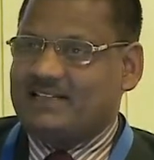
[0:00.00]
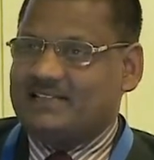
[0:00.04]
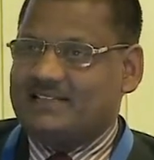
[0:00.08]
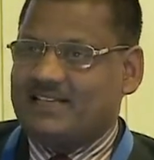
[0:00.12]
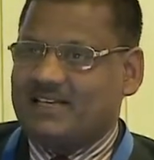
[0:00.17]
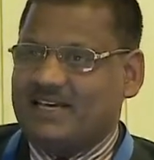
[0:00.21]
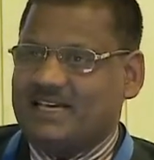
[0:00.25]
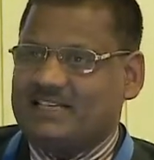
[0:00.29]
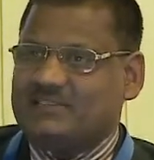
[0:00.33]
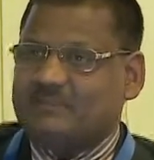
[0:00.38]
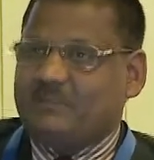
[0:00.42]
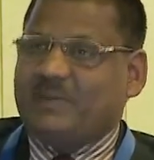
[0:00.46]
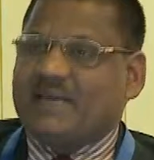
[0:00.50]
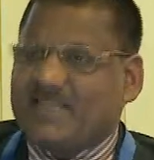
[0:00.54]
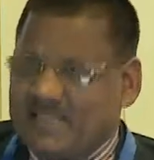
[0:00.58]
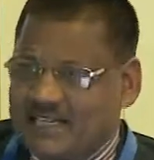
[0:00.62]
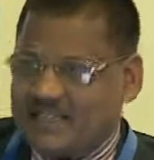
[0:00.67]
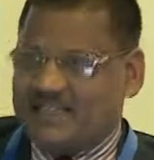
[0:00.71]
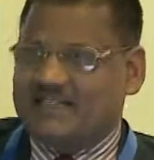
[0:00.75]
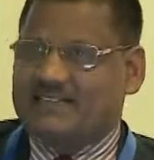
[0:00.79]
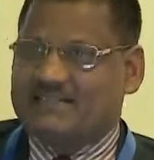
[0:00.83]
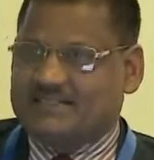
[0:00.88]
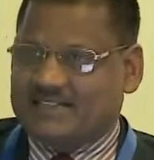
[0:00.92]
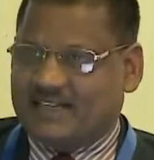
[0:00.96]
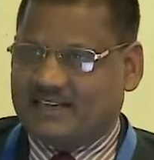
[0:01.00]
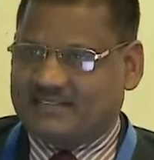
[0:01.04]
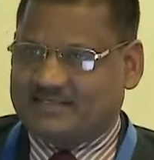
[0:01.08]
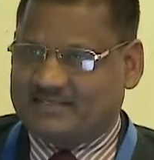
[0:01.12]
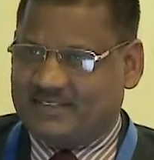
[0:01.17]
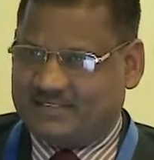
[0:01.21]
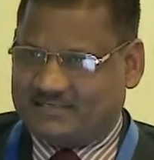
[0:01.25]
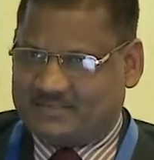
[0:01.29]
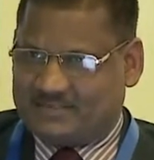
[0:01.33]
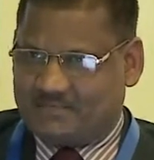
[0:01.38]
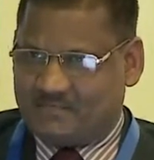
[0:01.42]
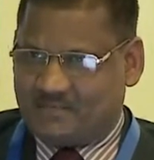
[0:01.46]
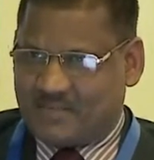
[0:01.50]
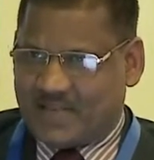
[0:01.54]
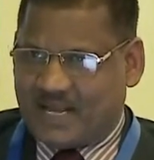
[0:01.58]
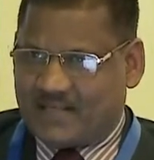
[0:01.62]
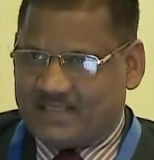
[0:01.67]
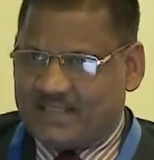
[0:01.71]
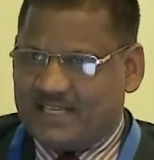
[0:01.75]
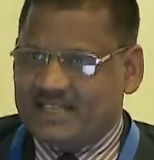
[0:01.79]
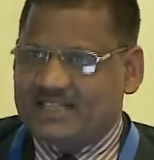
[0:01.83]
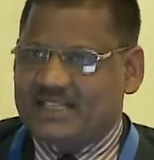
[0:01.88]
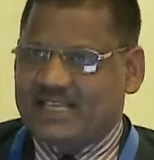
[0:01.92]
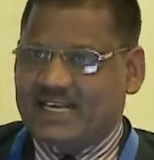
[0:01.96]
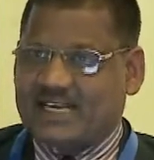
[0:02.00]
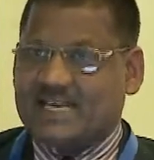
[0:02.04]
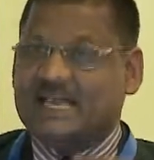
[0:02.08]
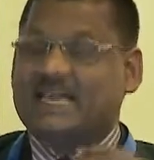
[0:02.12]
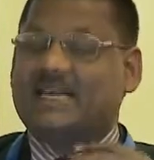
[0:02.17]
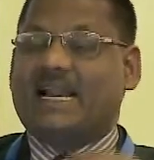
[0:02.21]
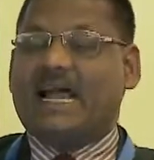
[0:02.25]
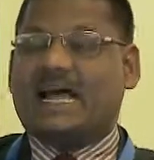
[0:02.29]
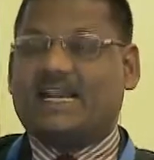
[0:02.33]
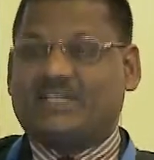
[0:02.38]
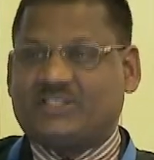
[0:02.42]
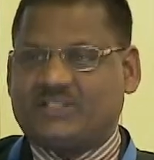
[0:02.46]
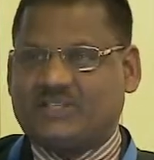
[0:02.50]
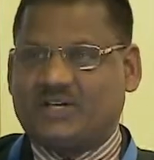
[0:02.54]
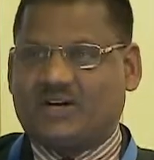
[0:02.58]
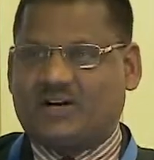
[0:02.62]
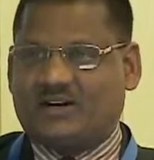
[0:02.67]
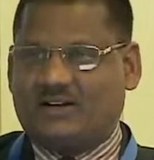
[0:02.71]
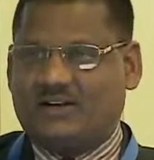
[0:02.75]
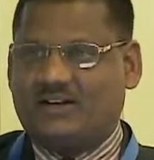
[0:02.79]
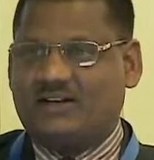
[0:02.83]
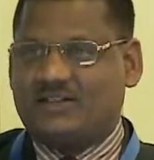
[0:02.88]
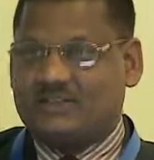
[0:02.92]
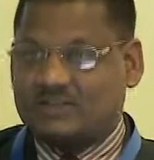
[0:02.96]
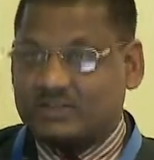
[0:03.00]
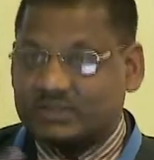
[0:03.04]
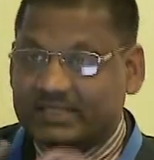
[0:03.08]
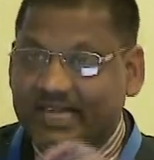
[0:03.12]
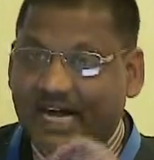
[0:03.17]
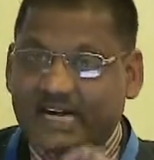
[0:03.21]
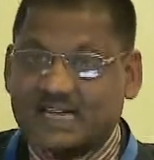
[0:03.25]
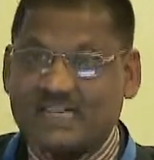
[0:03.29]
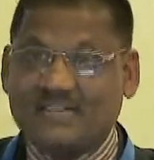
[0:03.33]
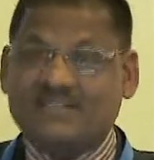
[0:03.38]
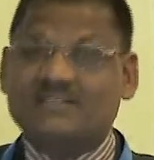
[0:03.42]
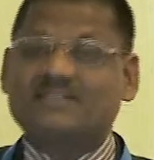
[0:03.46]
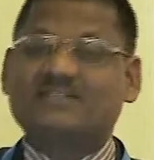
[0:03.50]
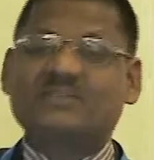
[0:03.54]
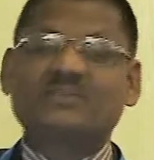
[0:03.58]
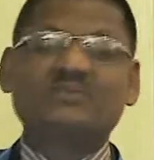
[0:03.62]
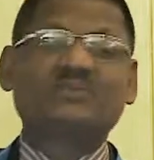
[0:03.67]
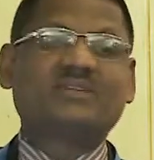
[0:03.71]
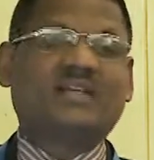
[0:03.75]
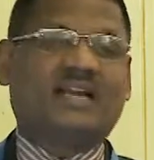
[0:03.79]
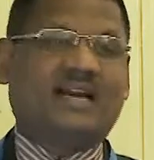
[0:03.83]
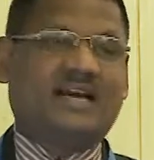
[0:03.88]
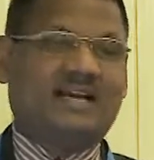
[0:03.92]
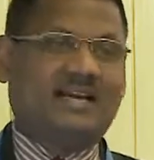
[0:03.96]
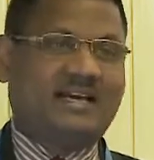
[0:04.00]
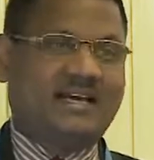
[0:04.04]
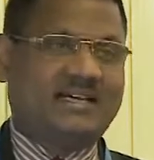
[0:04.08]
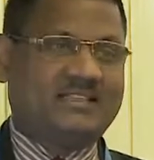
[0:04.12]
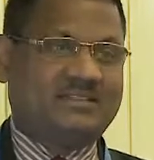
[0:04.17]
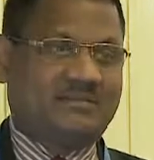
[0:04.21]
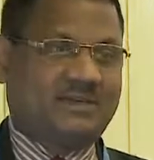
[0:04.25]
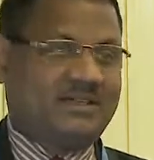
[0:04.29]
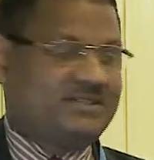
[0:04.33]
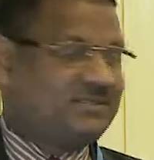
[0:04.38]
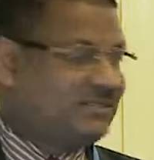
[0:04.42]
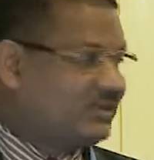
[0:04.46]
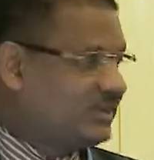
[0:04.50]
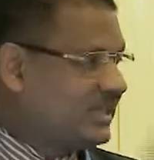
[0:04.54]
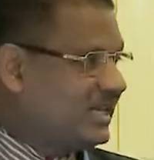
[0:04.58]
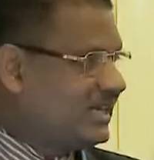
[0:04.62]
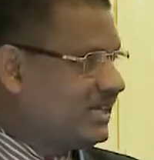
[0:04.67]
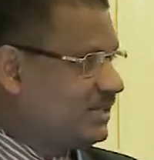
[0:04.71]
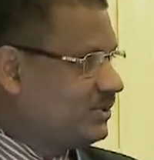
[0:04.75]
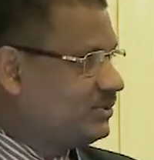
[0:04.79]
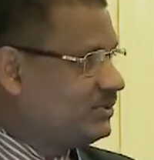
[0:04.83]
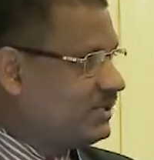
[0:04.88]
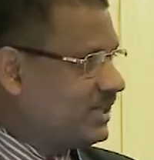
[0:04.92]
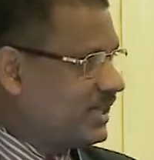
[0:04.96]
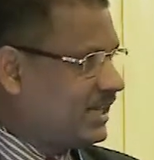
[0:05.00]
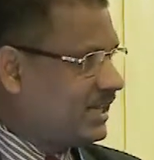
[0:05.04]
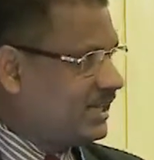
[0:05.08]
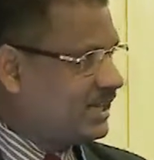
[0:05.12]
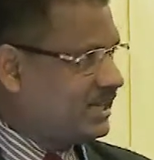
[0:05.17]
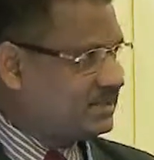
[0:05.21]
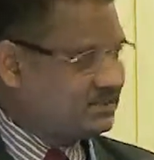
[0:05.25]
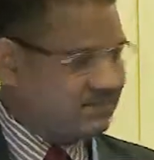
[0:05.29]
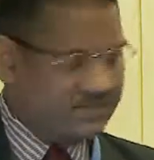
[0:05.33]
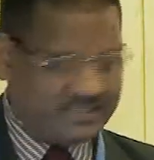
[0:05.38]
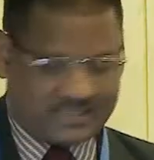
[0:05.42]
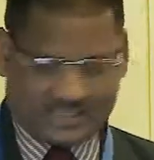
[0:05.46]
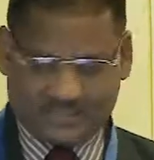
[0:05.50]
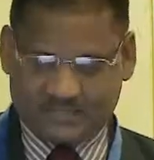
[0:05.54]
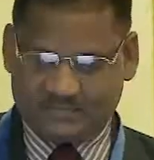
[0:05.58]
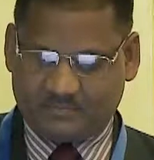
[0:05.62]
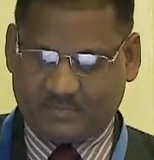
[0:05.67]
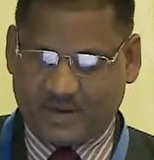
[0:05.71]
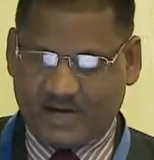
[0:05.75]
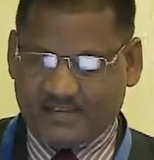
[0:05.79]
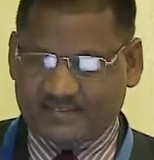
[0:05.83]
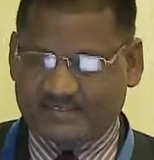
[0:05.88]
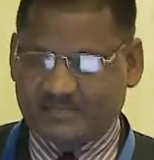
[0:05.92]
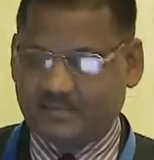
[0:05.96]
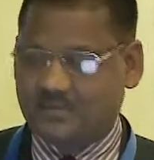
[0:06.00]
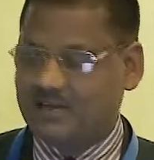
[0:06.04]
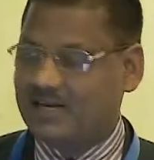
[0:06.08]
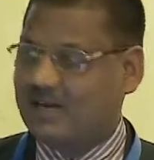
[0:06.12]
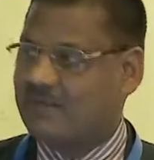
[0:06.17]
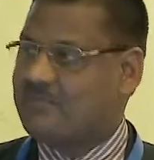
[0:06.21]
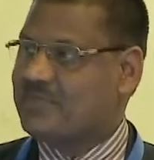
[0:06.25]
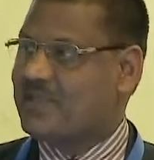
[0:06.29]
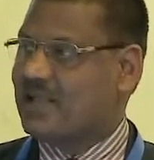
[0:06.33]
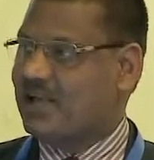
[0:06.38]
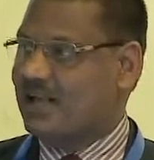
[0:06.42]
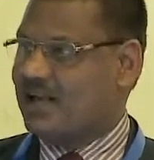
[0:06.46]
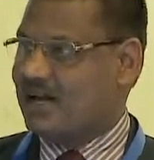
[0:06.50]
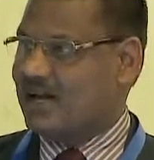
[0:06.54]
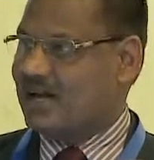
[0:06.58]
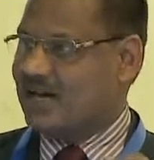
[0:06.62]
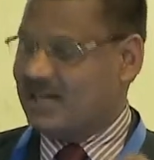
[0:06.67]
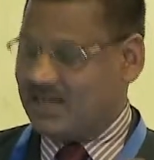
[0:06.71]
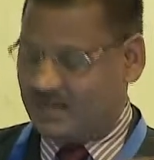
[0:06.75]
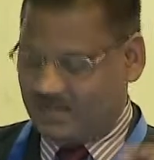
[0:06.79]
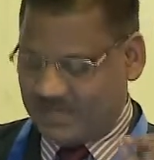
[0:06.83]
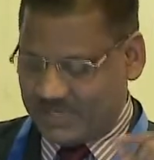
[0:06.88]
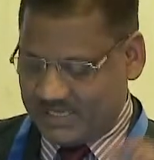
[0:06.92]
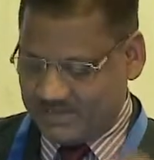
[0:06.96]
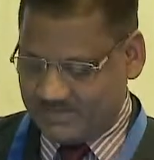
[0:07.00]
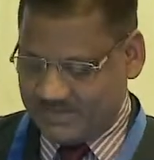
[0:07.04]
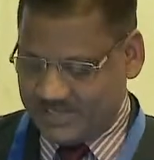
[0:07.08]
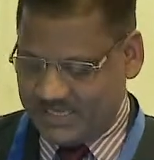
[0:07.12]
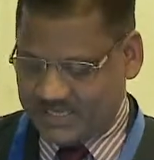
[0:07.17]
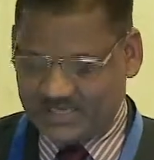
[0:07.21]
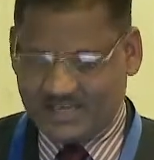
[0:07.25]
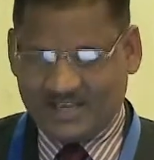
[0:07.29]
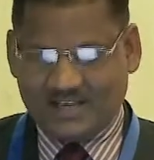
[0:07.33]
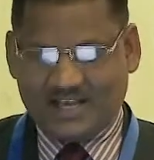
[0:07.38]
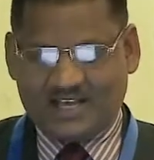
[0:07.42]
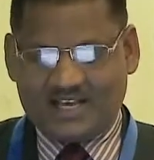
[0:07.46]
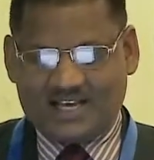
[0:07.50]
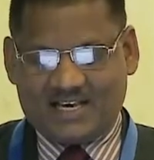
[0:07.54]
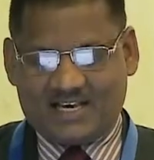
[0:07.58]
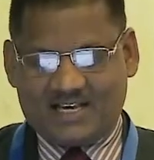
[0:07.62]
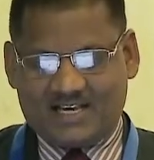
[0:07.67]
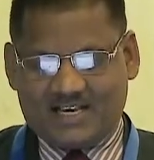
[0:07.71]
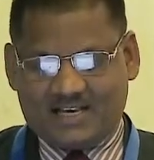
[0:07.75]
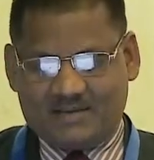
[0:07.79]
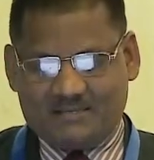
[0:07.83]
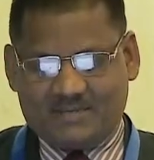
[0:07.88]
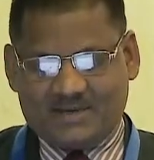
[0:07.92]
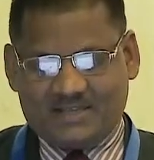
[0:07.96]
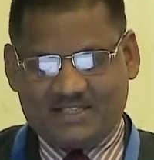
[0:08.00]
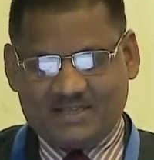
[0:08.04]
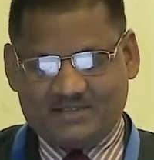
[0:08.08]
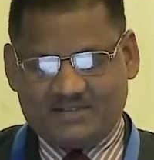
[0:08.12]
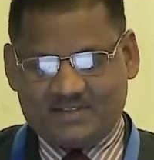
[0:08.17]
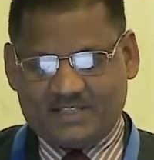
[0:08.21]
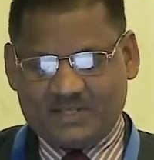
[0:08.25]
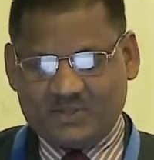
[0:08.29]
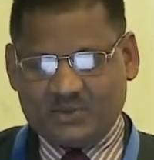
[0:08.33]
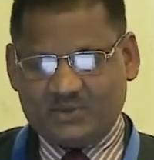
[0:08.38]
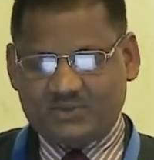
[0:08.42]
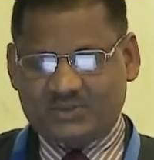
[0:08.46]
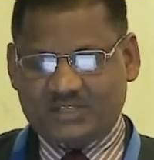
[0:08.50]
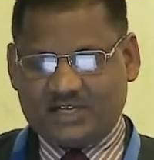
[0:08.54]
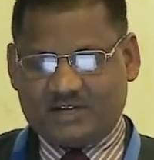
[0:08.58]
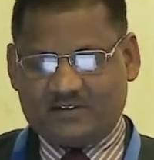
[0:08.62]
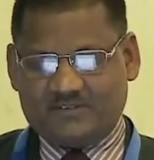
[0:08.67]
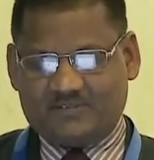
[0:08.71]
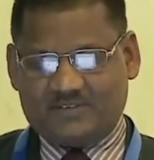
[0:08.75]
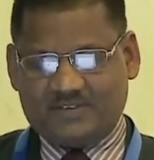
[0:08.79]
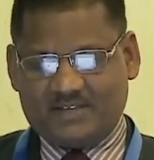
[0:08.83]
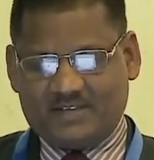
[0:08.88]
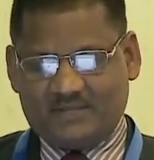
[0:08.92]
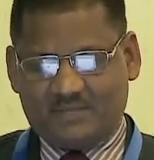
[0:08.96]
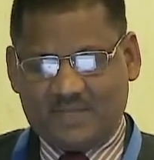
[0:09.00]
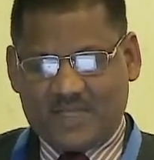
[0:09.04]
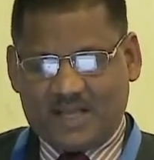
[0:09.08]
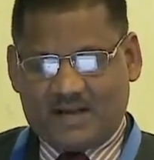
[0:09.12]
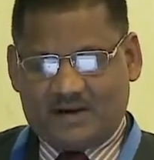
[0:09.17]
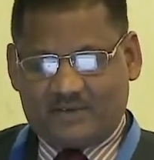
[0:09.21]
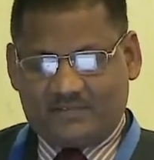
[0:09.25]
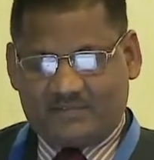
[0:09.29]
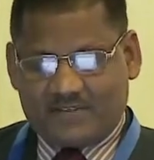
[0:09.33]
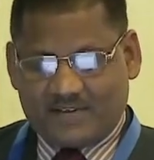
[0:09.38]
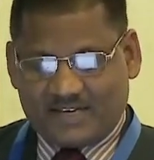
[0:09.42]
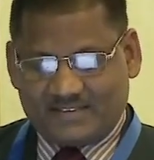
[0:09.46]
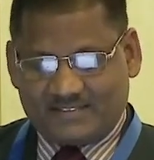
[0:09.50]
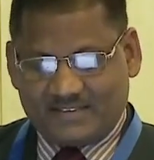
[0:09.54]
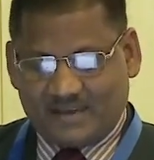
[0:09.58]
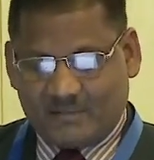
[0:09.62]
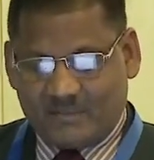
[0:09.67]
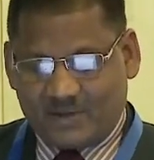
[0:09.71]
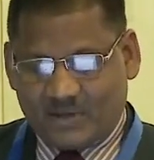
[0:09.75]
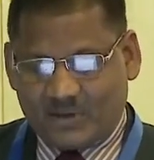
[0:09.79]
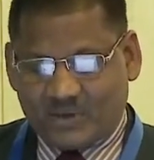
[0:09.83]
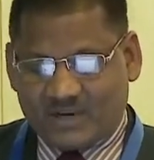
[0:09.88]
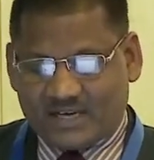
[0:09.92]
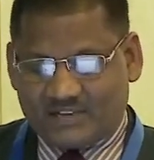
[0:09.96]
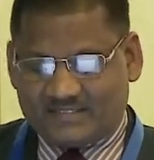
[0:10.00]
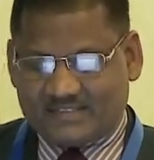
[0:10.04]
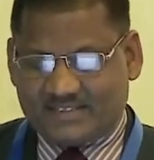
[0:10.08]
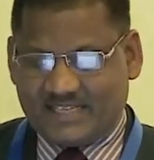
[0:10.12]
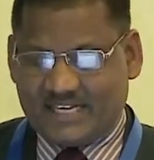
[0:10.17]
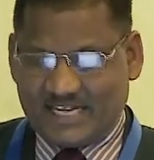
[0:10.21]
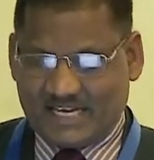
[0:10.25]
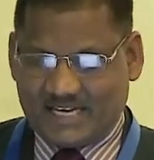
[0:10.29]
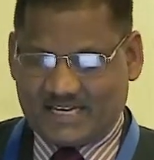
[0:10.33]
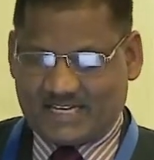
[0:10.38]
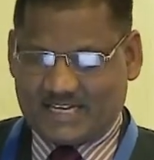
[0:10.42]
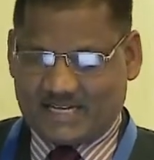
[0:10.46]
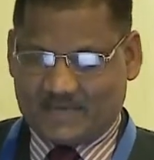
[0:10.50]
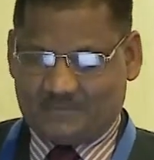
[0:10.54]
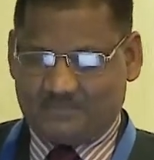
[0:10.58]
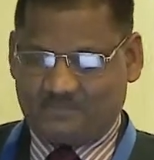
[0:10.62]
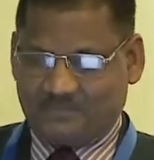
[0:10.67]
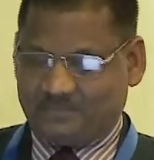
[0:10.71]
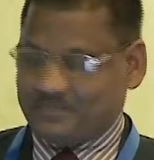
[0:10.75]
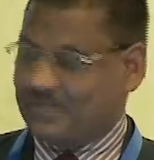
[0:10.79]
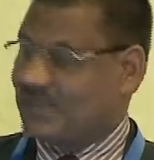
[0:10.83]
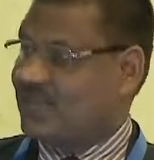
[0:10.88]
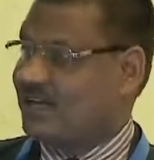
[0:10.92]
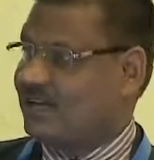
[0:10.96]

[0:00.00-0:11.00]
experience success and then they get latched on. So that is user engagement. So that user engagement is possible when we, with the use of, for example, look at Sri Lanka.